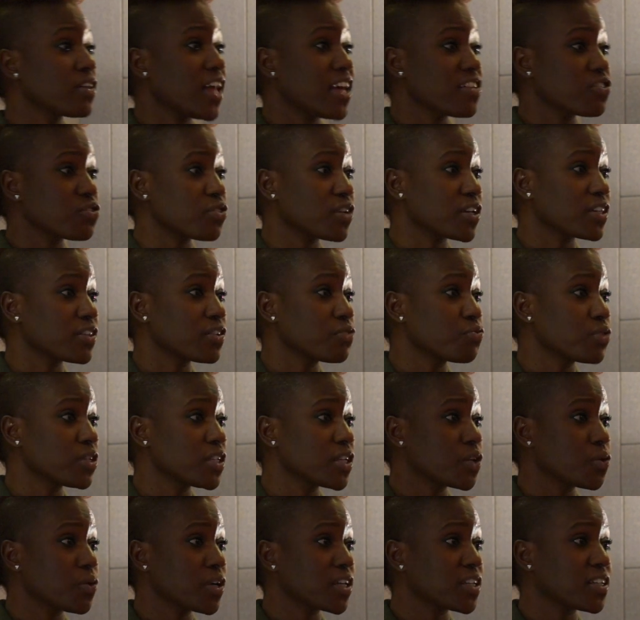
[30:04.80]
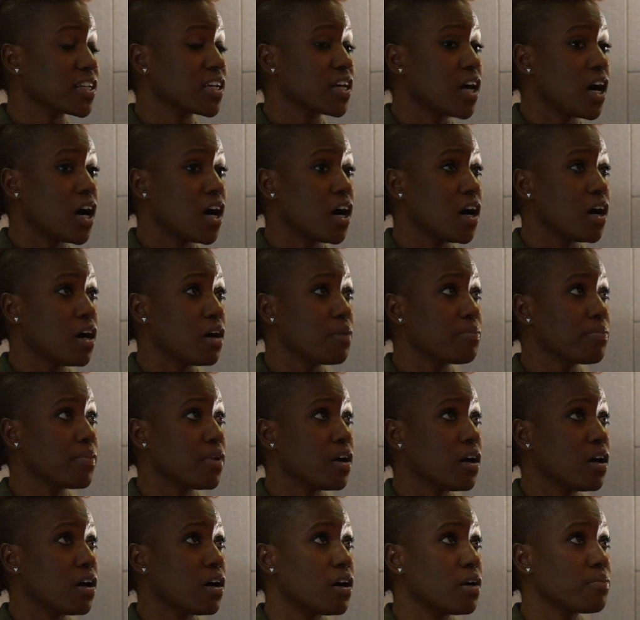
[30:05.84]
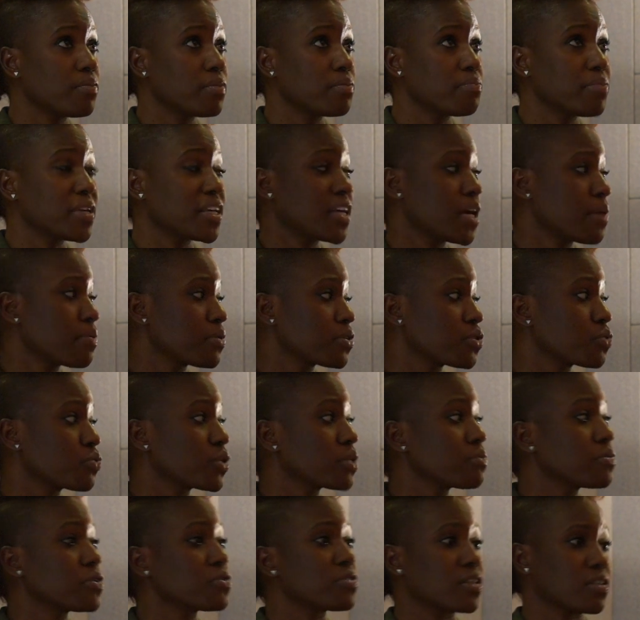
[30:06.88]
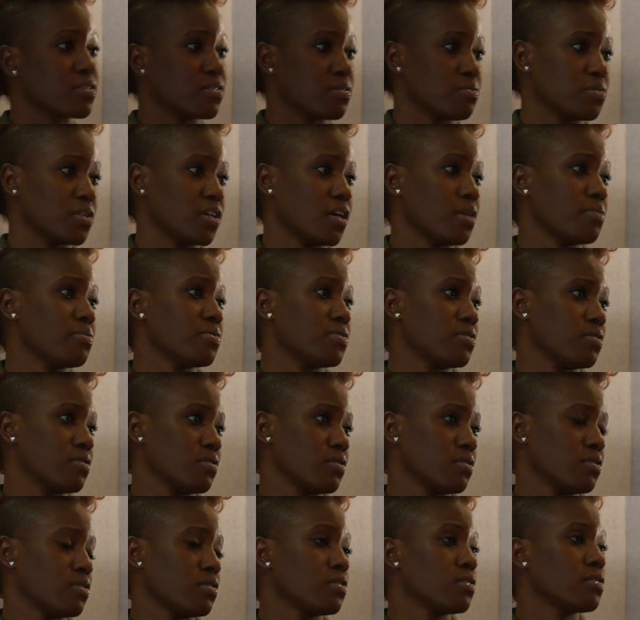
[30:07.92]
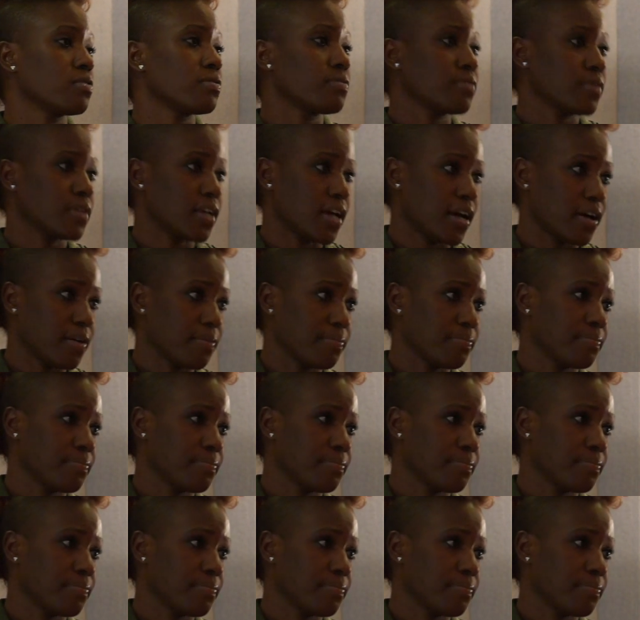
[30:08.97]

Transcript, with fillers: last sorry, really quickly, um, um, being able to read music sometimes. Right. Yeah.